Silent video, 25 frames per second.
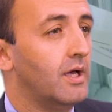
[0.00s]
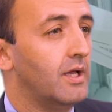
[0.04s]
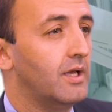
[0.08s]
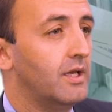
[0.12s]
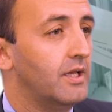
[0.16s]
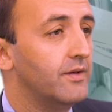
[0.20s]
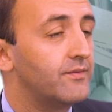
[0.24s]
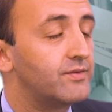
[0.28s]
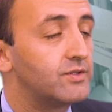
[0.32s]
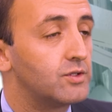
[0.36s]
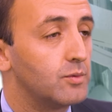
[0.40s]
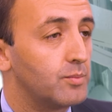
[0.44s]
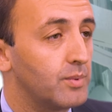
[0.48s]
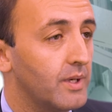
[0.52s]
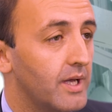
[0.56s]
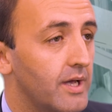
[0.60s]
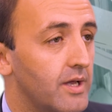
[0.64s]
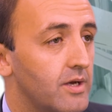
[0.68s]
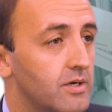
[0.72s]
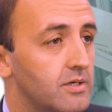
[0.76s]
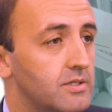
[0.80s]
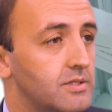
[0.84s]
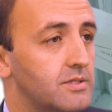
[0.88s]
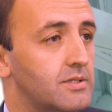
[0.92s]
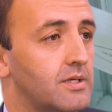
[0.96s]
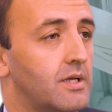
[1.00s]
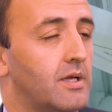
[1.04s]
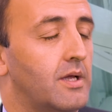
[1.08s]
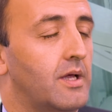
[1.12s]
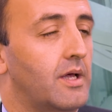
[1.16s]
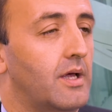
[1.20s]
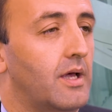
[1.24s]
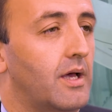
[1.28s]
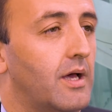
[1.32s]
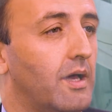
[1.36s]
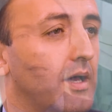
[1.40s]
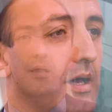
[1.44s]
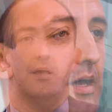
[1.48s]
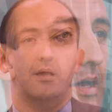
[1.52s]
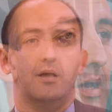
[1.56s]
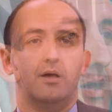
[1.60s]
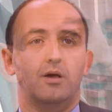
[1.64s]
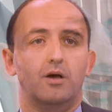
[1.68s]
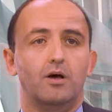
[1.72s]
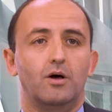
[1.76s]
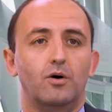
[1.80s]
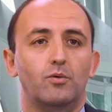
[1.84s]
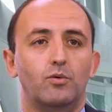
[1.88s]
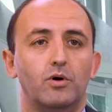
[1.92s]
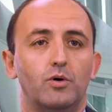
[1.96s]
lift suppliers,
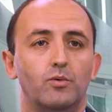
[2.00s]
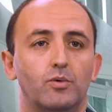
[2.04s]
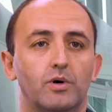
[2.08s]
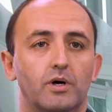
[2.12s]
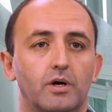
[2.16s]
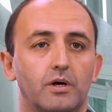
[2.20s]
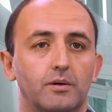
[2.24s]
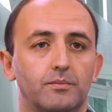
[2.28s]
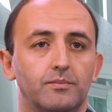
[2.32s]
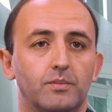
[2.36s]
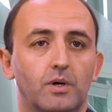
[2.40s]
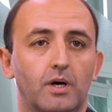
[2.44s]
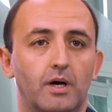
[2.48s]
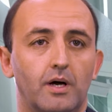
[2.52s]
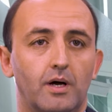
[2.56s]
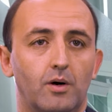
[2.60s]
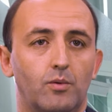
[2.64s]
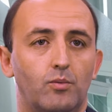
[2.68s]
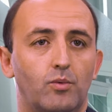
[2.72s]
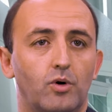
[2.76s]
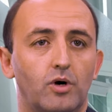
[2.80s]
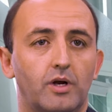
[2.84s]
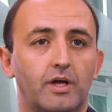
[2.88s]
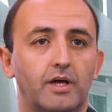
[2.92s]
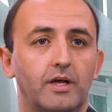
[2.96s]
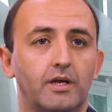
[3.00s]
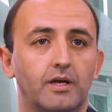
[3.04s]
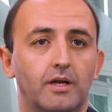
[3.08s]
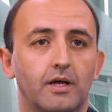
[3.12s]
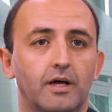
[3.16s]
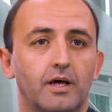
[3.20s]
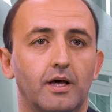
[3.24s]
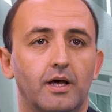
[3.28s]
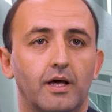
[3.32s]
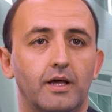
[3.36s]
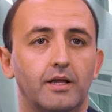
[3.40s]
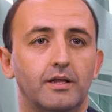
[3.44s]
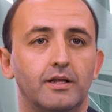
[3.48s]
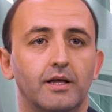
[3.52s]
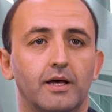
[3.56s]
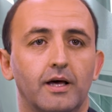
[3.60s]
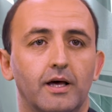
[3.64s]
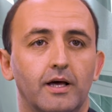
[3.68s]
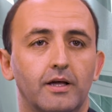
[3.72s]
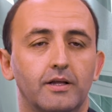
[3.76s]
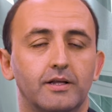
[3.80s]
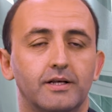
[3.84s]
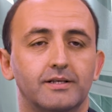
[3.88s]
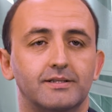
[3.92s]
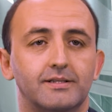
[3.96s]
we were working
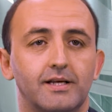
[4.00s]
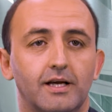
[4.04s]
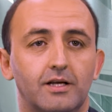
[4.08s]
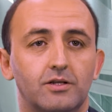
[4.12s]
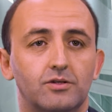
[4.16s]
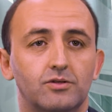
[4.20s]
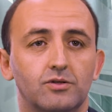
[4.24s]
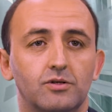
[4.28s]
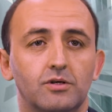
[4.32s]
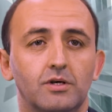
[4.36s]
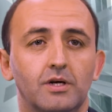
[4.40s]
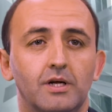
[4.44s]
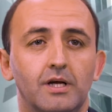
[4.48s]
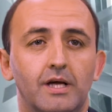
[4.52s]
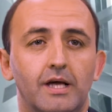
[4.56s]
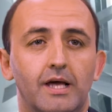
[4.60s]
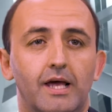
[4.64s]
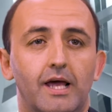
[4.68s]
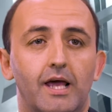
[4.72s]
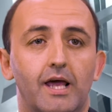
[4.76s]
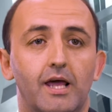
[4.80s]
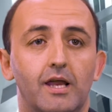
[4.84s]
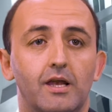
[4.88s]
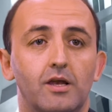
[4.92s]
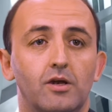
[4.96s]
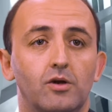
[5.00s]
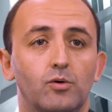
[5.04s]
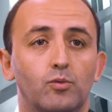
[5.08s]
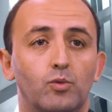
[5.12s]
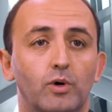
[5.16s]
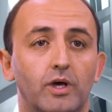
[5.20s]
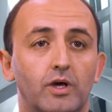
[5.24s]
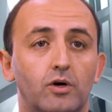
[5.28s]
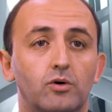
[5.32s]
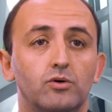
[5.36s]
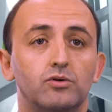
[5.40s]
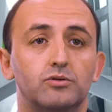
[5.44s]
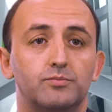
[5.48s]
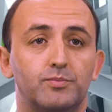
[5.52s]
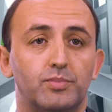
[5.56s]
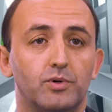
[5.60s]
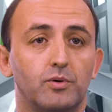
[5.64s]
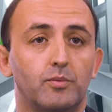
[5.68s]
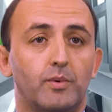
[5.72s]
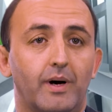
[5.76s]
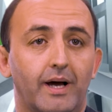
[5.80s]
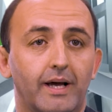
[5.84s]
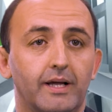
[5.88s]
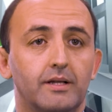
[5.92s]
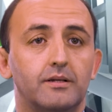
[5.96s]
in the sector, and we could
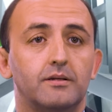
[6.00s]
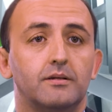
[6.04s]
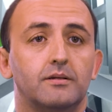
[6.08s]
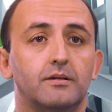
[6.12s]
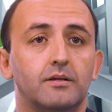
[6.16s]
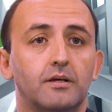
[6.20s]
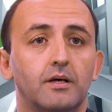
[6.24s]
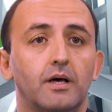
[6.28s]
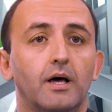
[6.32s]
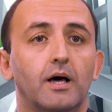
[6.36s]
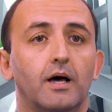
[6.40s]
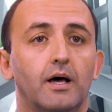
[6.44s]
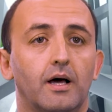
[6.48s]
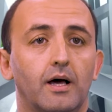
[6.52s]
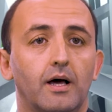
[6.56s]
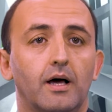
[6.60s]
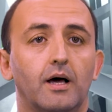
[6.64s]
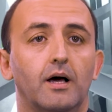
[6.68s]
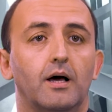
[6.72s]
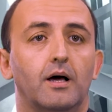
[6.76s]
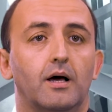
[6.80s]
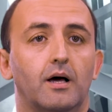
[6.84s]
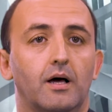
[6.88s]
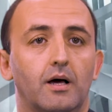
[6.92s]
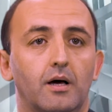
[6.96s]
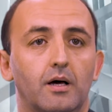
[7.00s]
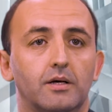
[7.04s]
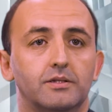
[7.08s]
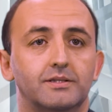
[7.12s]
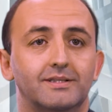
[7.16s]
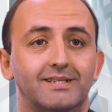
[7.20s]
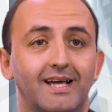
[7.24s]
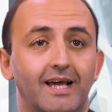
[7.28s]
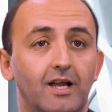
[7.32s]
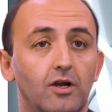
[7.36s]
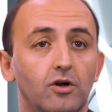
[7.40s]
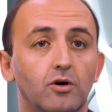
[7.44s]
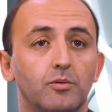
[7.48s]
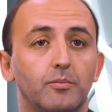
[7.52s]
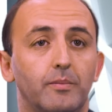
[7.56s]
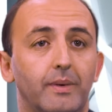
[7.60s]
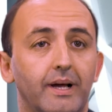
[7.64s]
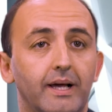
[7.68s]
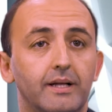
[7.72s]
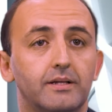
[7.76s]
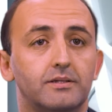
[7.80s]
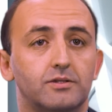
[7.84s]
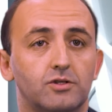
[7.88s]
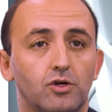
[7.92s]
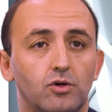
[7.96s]
provide
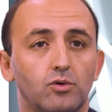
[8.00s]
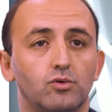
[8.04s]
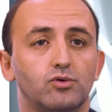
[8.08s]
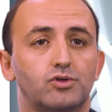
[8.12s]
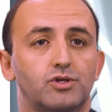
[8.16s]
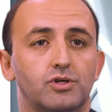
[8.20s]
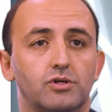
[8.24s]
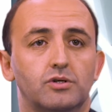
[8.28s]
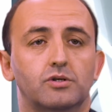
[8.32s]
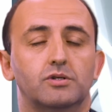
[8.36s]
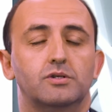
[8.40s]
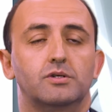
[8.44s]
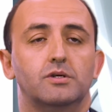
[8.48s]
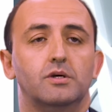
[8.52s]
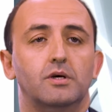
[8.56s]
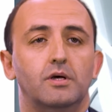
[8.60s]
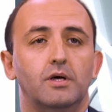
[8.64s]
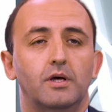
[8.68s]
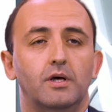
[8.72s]
tailor-made solutions.